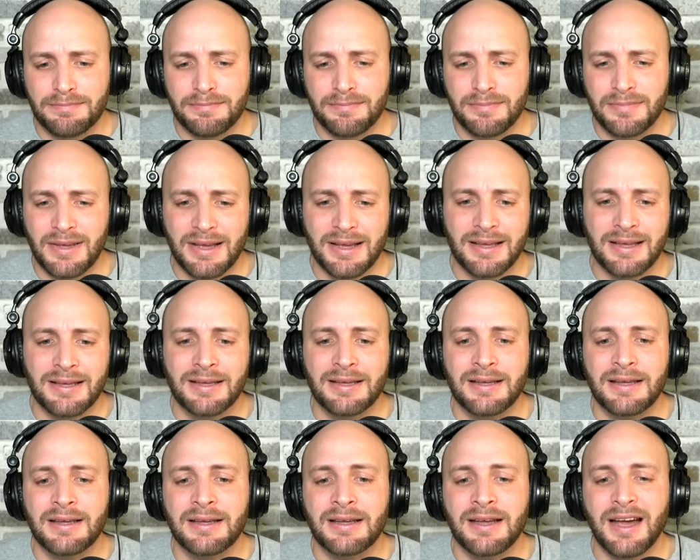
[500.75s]

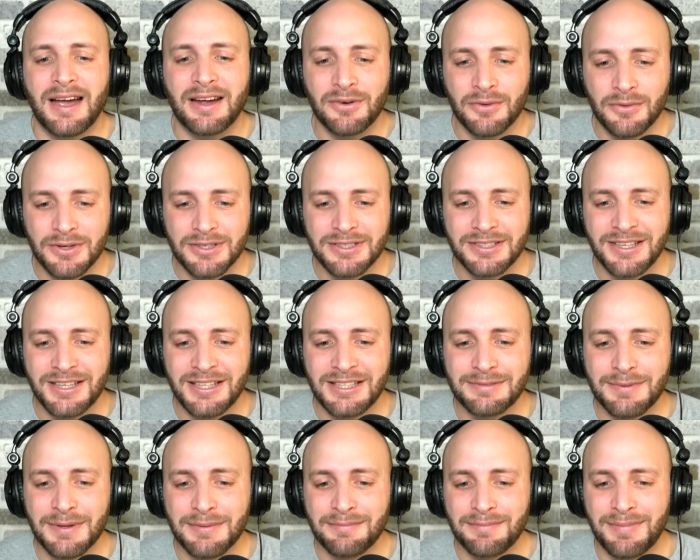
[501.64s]
I don't want to say
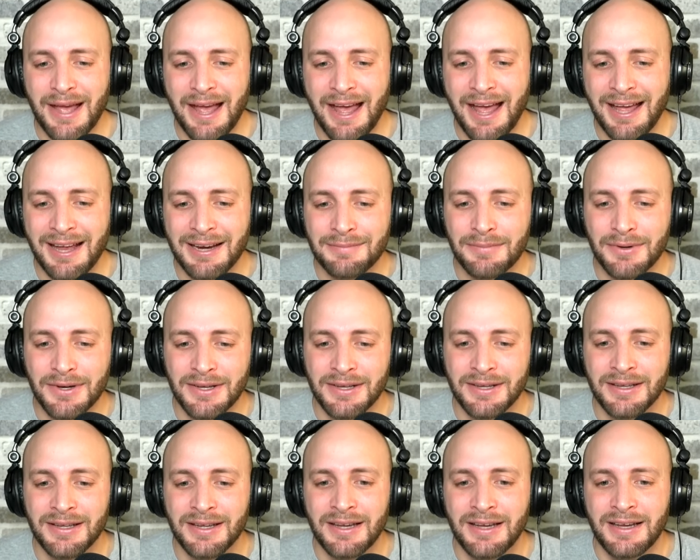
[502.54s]
he's been bad,
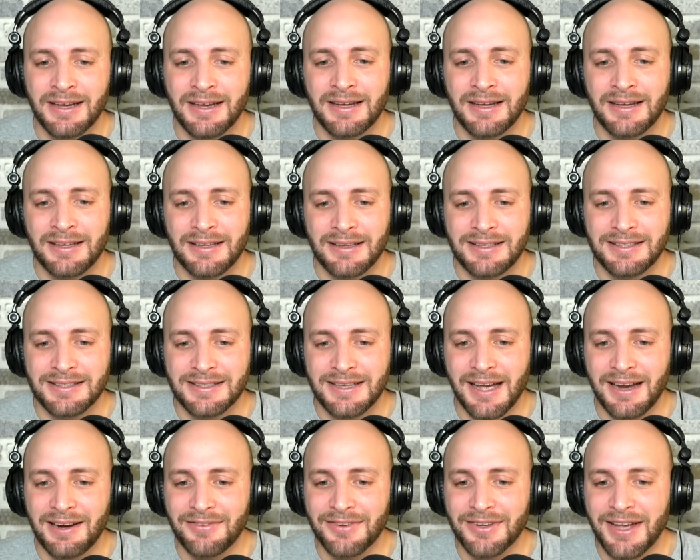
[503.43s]
but he's
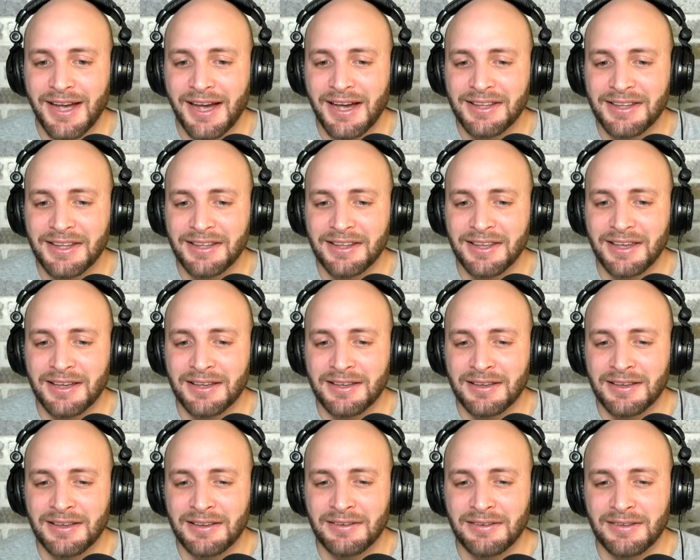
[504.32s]
kind of a guy that
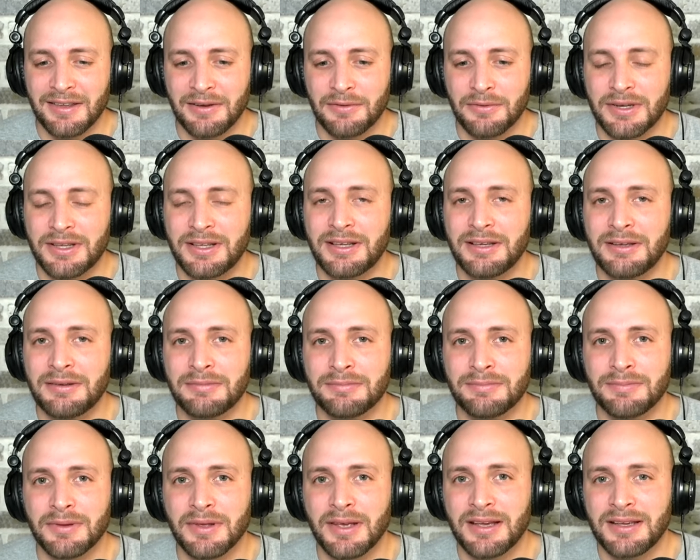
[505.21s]
like when he
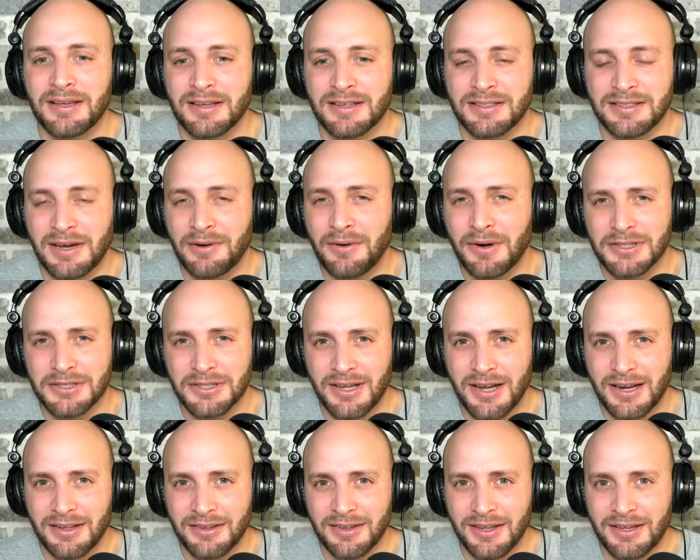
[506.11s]
play, because I watch a
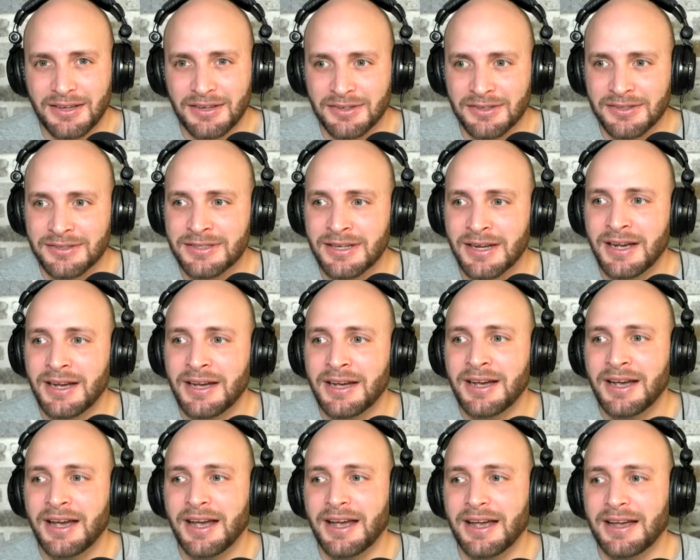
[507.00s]
lot of Lakers,
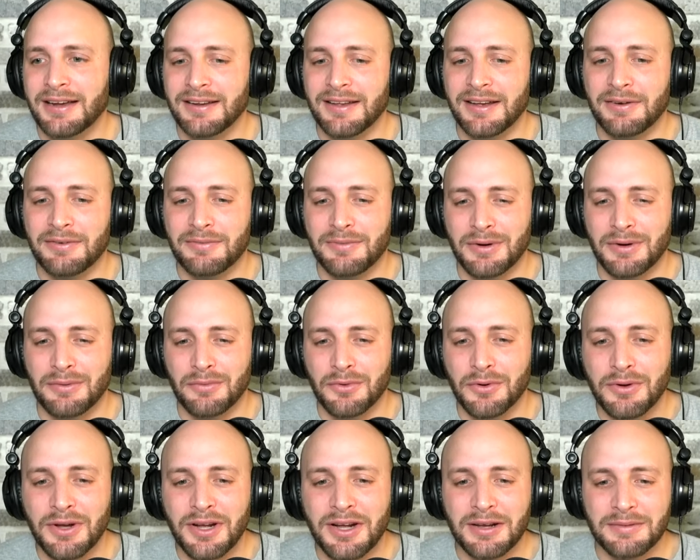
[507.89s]
and like when
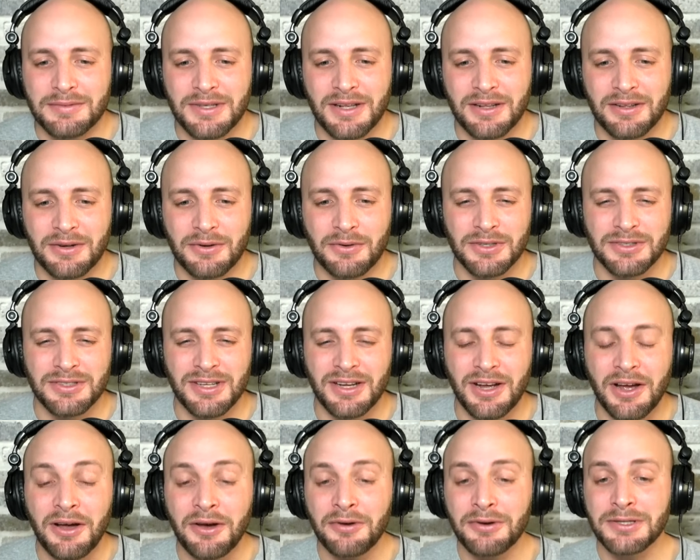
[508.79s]
Rui comes on the court, it's
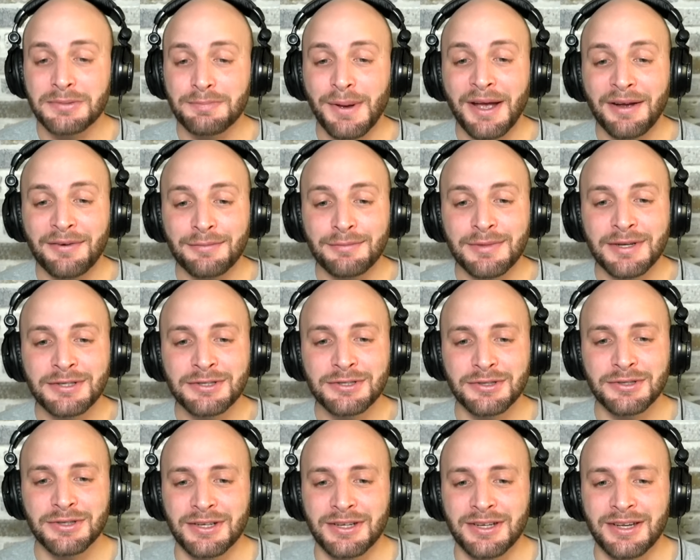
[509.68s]
like, oh, he's back from
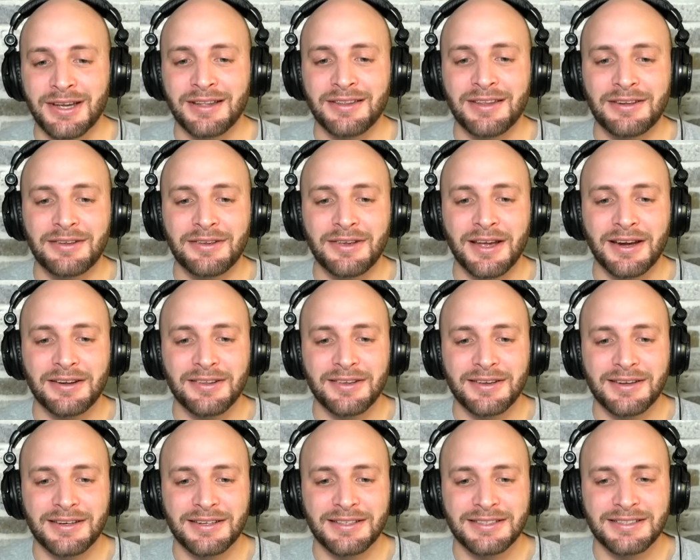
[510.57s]
injury. And then you kind of
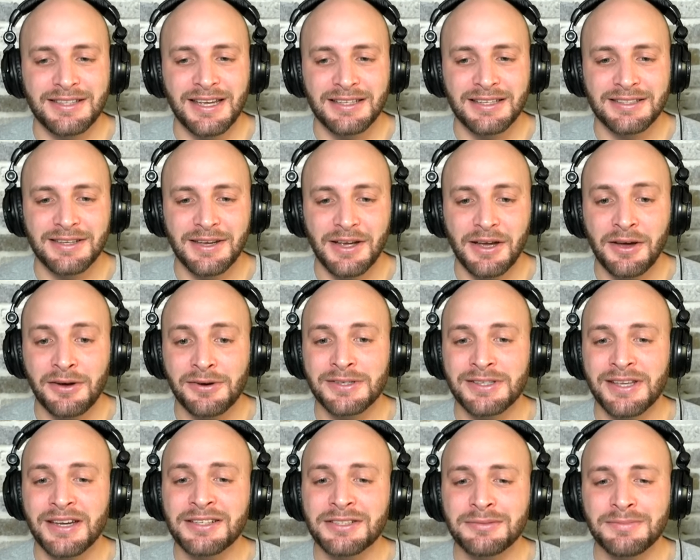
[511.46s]
look at his stats like, oh,
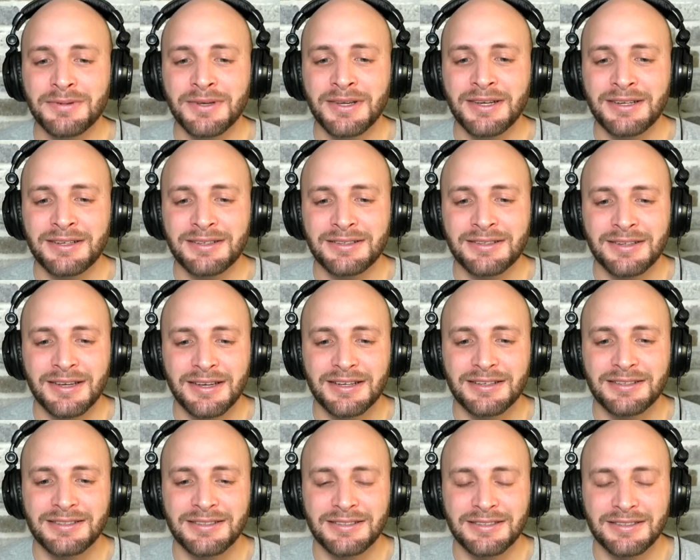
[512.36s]
he's actually played
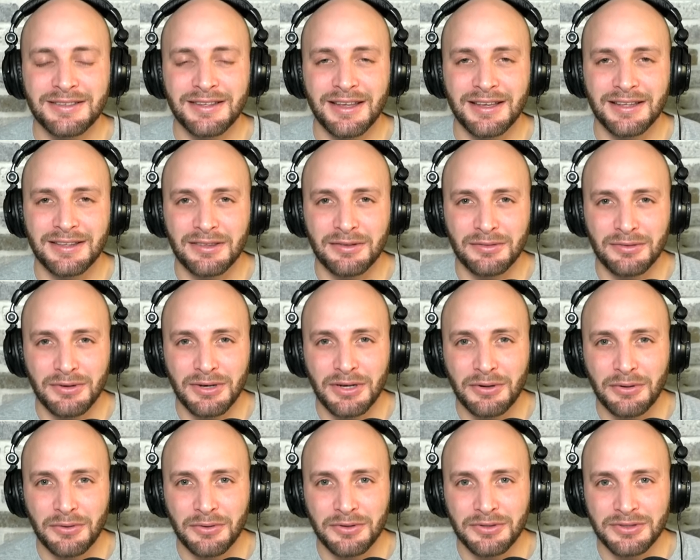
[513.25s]
like
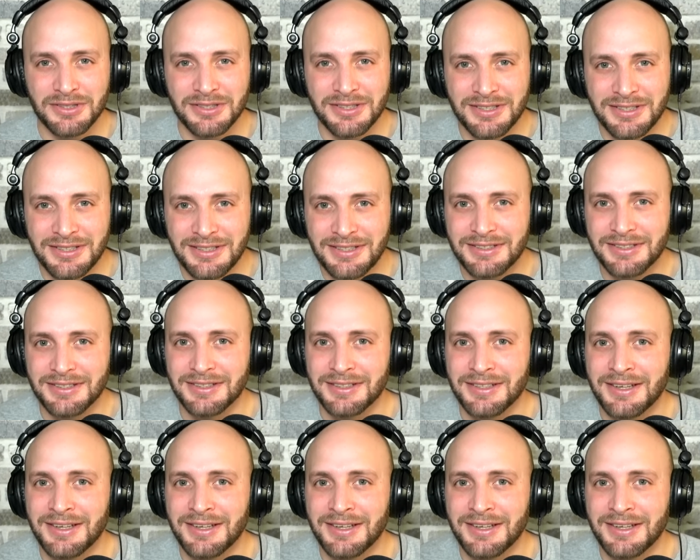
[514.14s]
3/4 of the season.